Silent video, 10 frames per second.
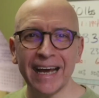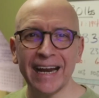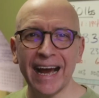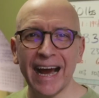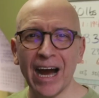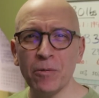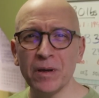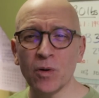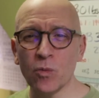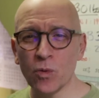how in
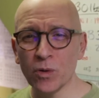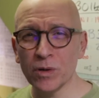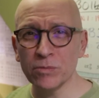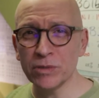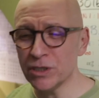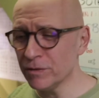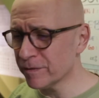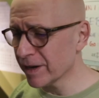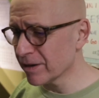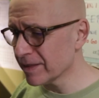the world would you
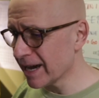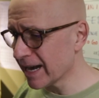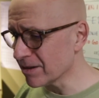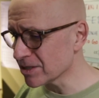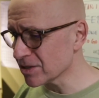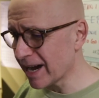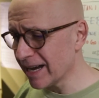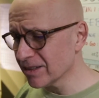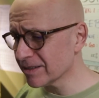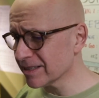figure that out? So I
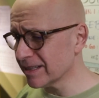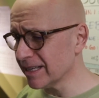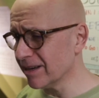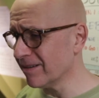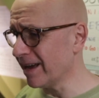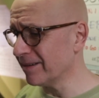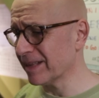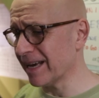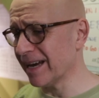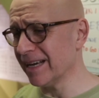looked on the internet.
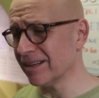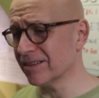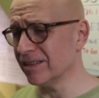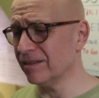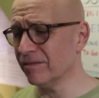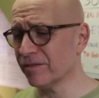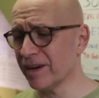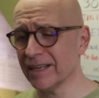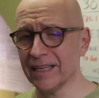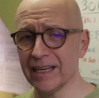I couldn't
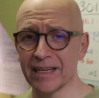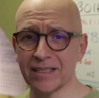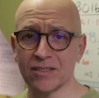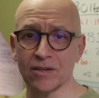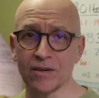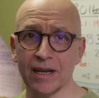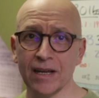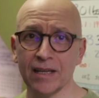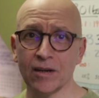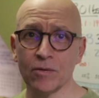find the answer.
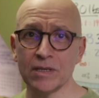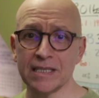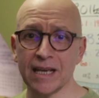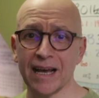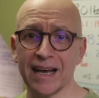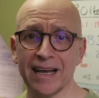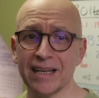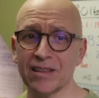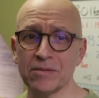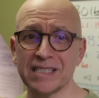There was
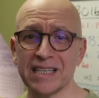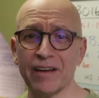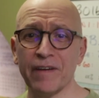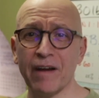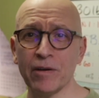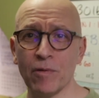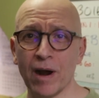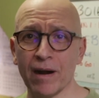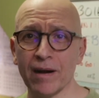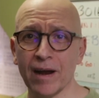stuff
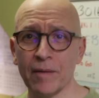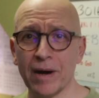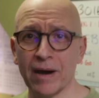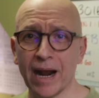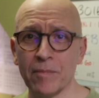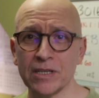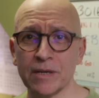everywhere about how much a